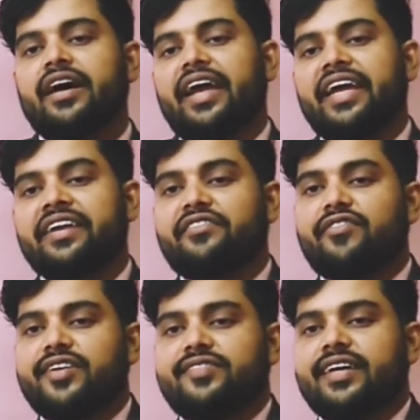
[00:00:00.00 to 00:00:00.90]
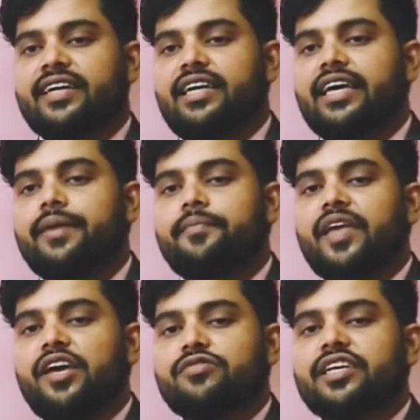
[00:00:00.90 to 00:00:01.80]
increasingly
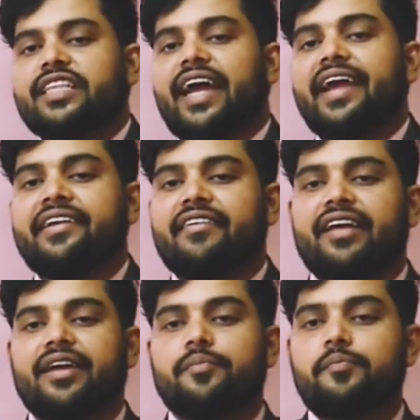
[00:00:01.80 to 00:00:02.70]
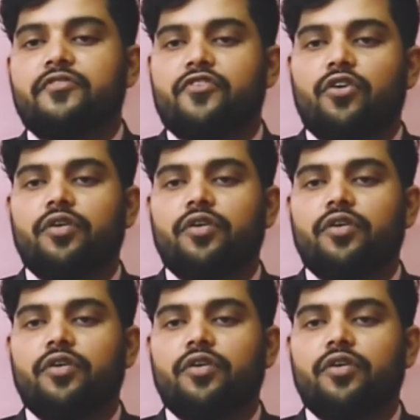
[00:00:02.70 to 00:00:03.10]
using the internet before,